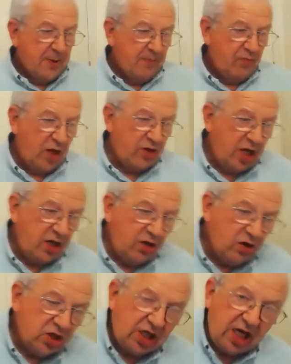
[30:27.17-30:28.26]
And then you're
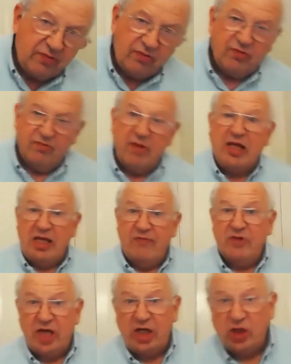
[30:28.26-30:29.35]
going to make the
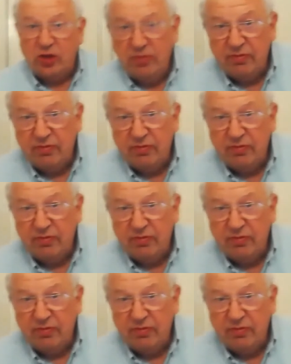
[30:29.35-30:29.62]
invitation,